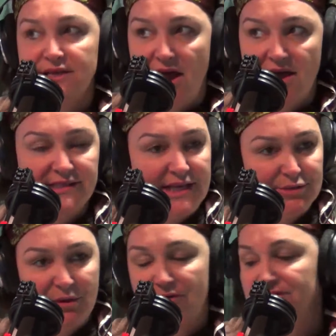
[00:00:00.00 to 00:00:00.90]
a nice end
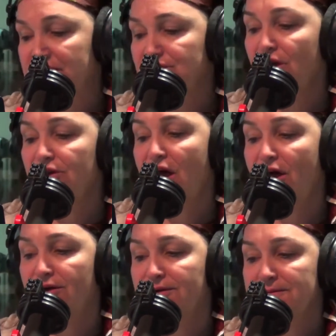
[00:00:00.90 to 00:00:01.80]
a conversation. Was that, was
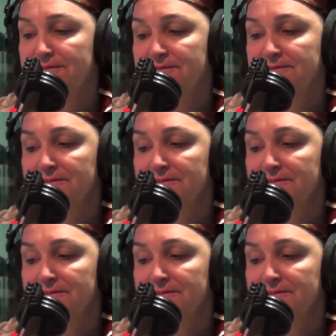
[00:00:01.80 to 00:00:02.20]
that, was, was that just the